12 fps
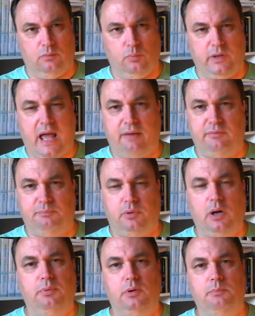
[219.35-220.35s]
We have a
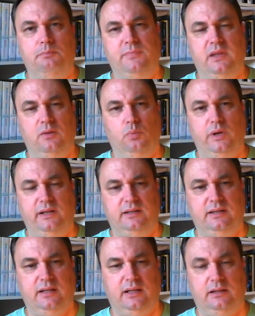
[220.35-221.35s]
problem
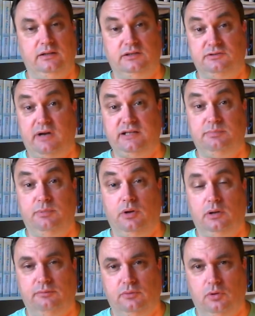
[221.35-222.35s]
with
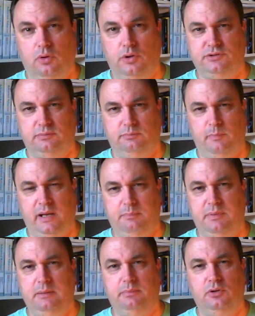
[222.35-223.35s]
Strasbourg, of course. Many
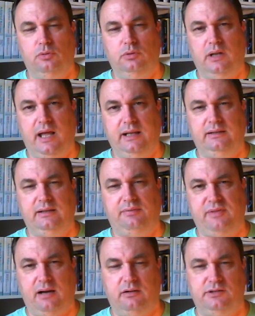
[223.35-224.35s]
people don't like
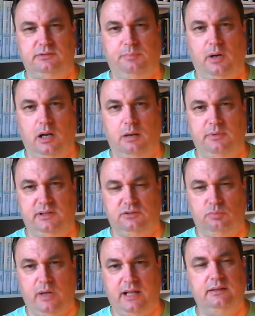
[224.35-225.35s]
that there is a parliament
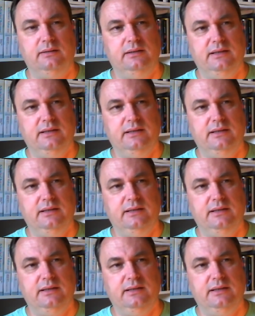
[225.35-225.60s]
as well.